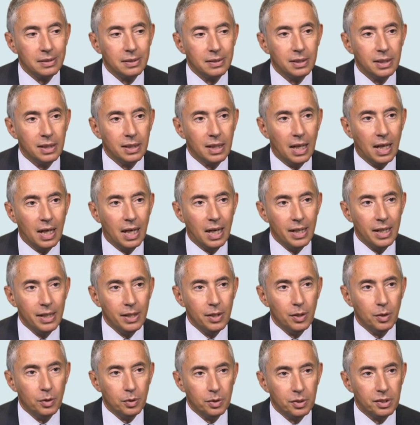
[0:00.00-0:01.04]
the
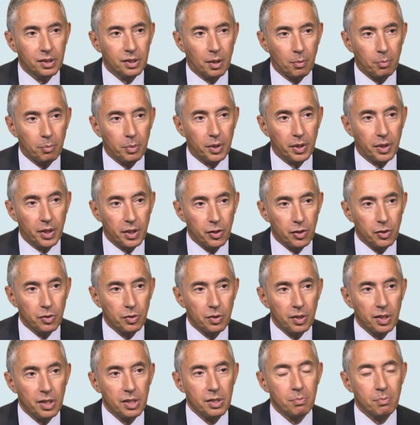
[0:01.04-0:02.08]
eye order
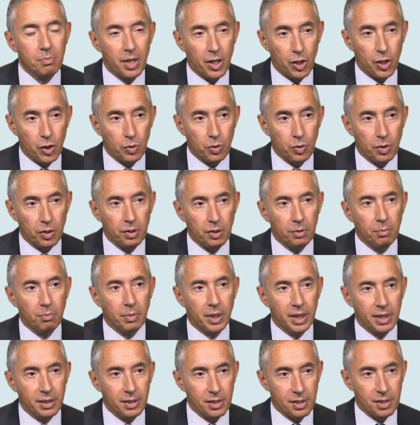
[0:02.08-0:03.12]
aberration is measured
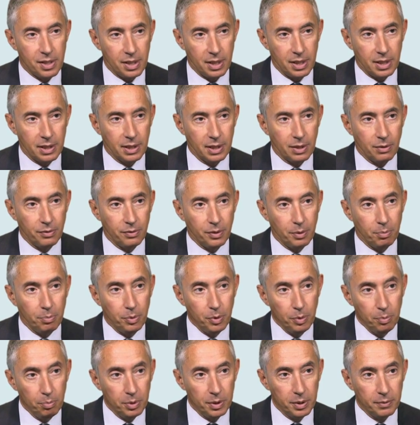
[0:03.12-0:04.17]
by the center of the
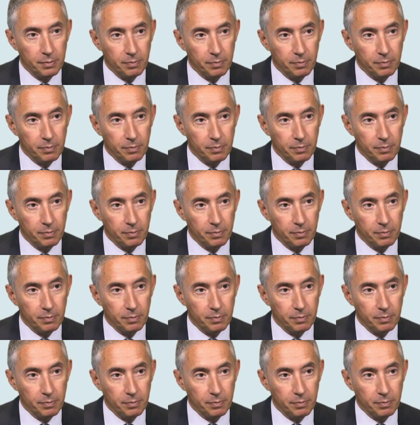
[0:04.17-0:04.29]
pupil.